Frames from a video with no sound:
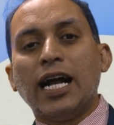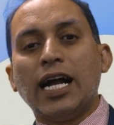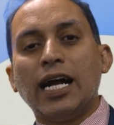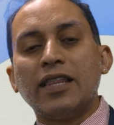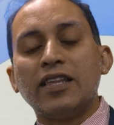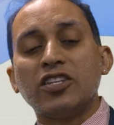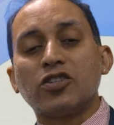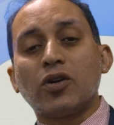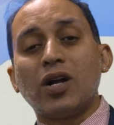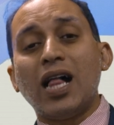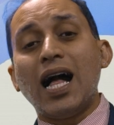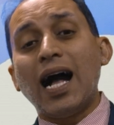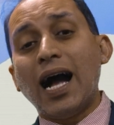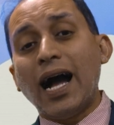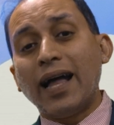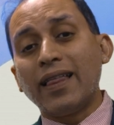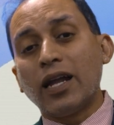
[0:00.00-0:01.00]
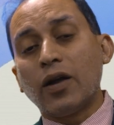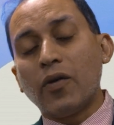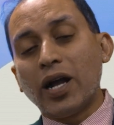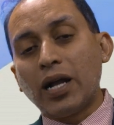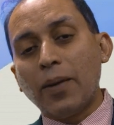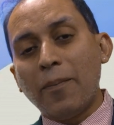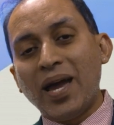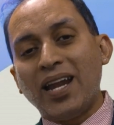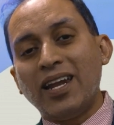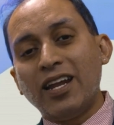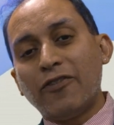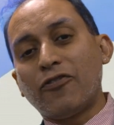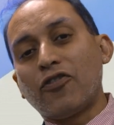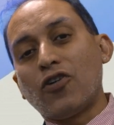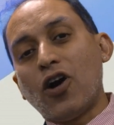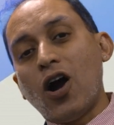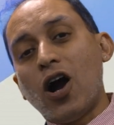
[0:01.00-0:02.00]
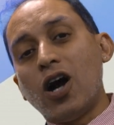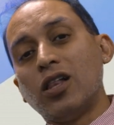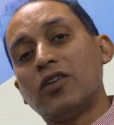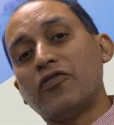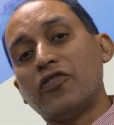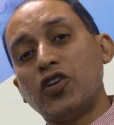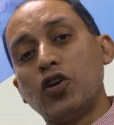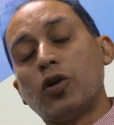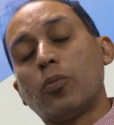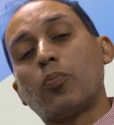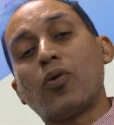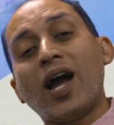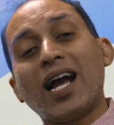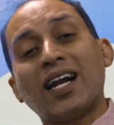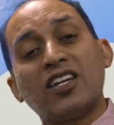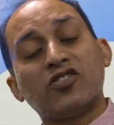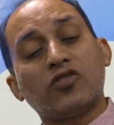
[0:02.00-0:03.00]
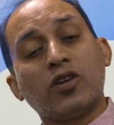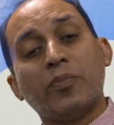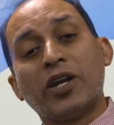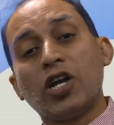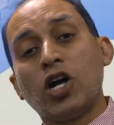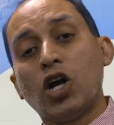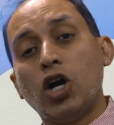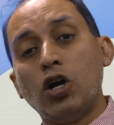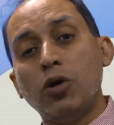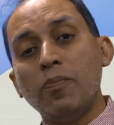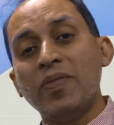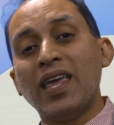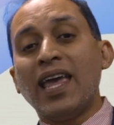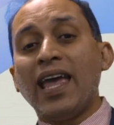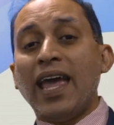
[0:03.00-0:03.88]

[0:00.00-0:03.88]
These are all highly recommended for all of you to practice from at home.